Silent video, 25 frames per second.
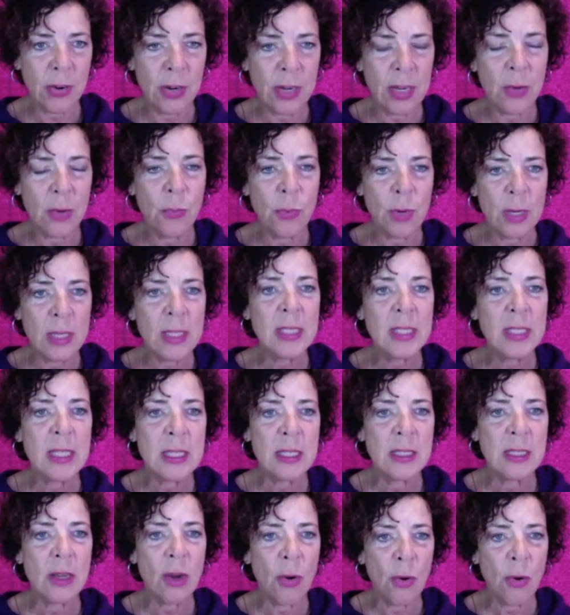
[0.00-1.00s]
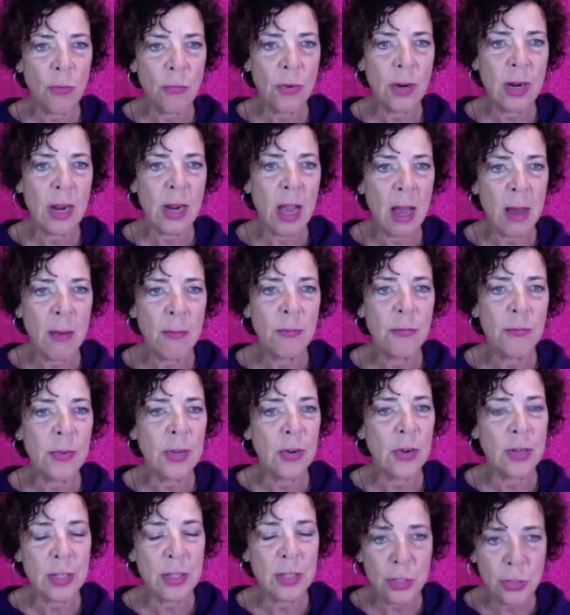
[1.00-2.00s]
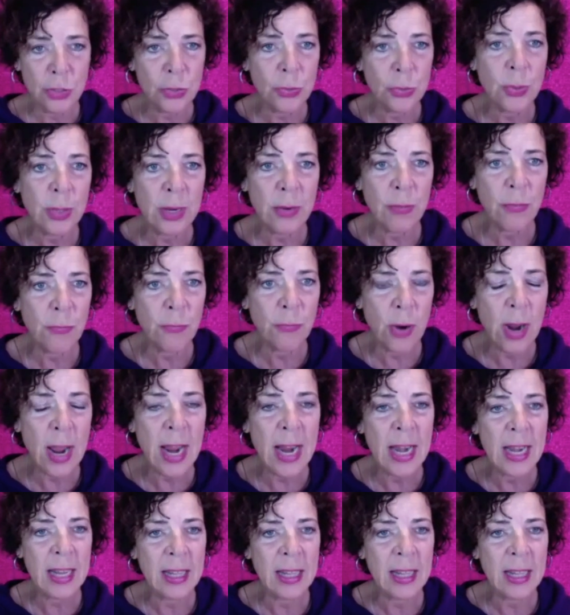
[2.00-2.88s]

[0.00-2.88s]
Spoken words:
He wants us to overcome fear, to do it afraid.